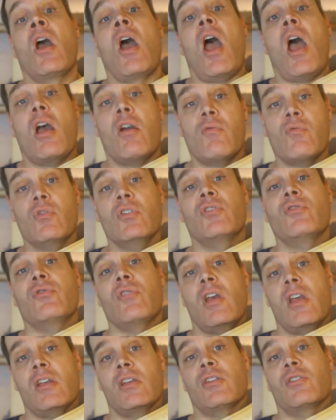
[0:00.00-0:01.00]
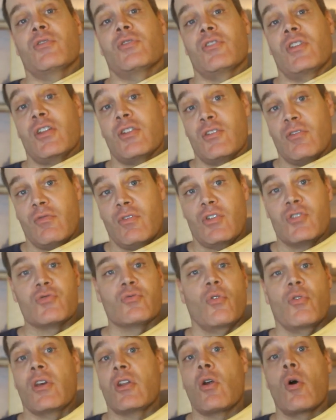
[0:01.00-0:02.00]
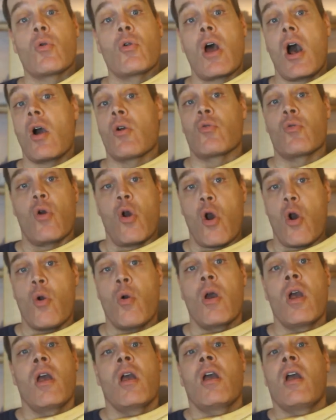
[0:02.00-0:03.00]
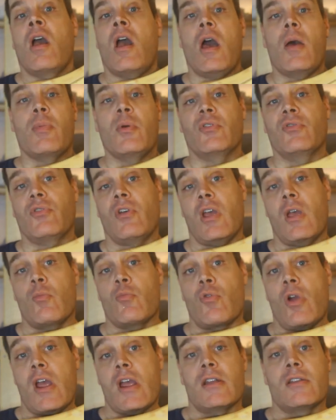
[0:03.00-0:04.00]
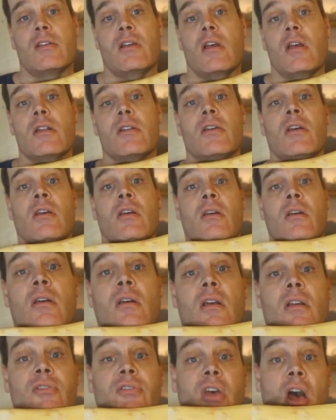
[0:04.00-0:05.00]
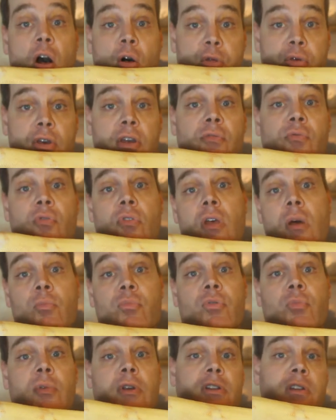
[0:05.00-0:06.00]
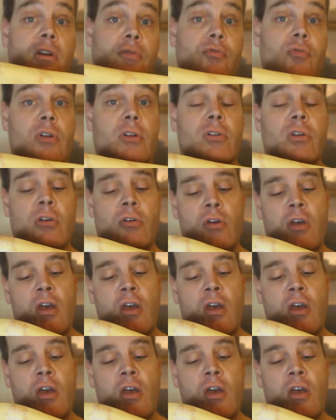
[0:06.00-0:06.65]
Every snake is an individual. They don't all grow at the same rate, and it's healthy for them to be different.